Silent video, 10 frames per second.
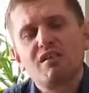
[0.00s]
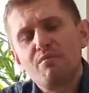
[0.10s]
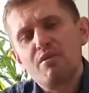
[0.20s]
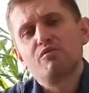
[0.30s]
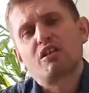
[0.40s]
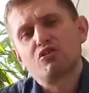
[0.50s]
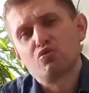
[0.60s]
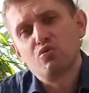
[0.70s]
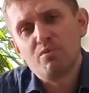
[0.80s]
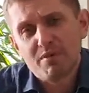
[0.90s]
Achilles
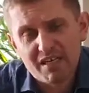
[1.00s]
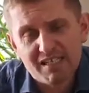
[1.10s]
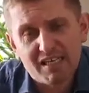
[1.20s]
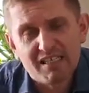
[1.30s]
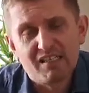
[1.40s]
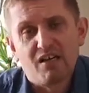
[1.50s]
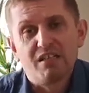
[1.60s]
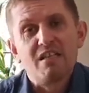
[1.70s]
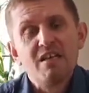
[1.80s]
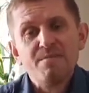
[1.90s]
heel the same to you I
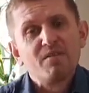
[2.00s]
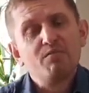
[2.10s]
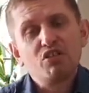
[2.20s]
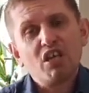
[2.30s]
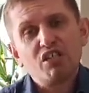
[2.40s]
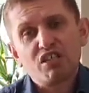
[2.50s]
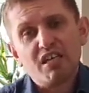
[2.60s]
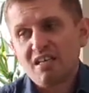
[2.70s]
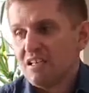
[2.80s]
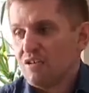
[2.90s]
will tell Anne.
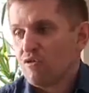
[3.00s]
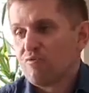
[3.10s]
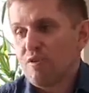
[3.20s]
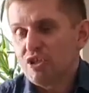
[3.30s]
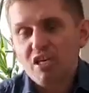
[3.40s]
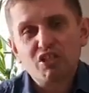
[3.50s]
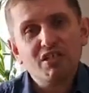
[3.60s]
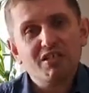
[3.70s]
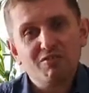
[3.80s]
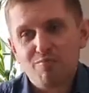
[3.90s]
About
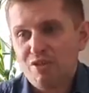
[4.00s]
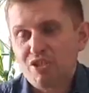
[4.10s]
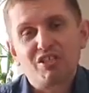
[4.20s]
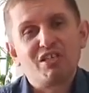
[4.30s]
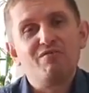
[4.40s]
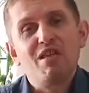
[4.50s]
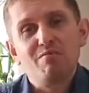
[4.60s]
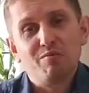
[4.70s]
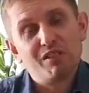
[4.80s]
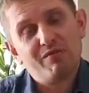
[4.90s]
the nearest from
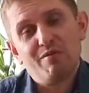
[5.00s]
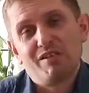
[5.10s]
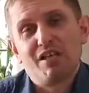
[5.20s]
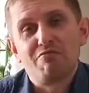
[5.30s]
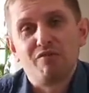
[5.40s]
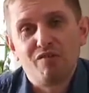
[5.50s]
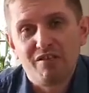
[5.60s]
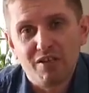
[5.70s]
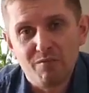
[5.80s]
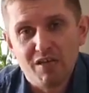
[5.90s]
the nearest in the near
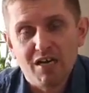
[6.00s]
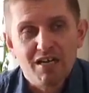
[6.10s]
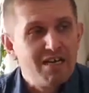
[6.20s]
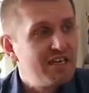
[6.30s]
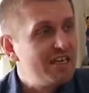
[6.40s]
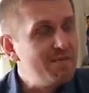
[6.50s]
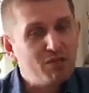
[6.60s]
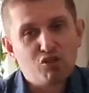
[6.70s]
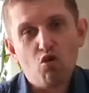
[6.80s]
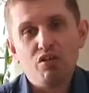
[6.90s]
future.
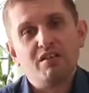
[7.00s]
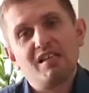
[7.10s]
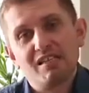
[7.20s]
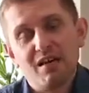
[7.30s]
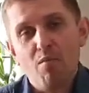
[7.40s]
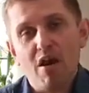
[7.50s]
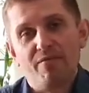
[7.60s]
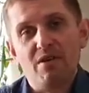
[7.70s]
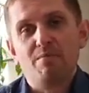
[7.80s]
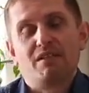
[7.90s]
We become witnesses
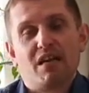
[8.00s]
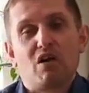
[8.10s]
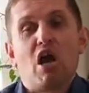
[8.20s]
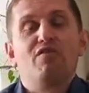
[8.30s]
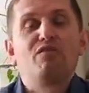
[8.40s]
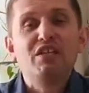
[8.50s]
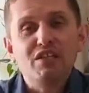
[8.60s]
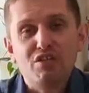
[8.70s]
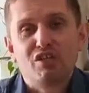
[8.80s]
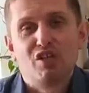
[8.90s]
as or
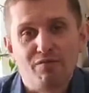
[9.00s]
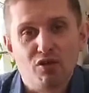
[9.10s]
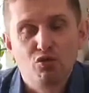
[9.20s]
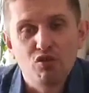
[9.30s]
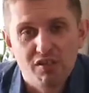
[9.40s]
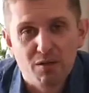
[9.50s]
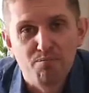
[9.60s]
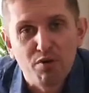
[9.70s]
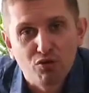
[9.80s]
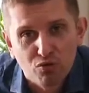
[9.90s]
will die or
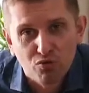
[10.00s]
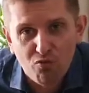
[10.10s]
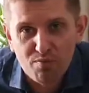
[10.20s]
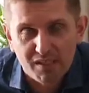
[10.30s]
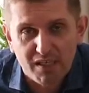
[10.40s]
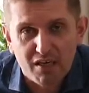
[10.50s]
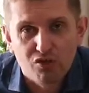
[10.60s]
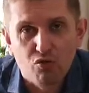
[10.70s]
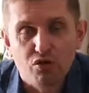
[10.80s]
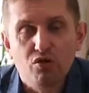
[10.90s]
such into do from.
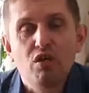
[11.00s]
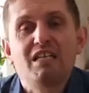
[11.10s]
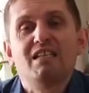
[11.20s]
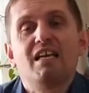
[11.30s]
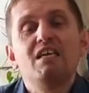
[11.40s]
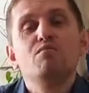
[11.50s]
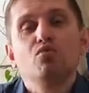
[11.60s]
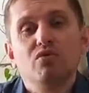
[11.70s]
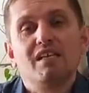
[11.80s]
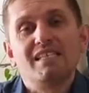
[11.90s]
Who them would
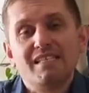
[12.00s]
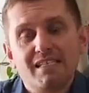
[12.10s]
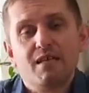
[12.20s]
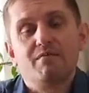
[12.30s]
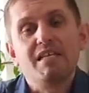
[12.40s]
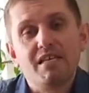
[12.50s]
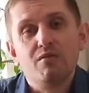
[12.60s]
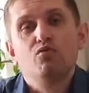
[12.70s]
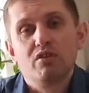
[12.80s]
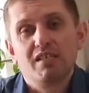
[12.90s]
think of folders will
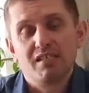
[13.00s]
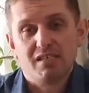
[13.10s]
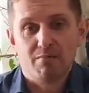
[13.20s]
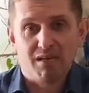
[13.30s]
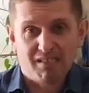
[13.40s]
die more likely.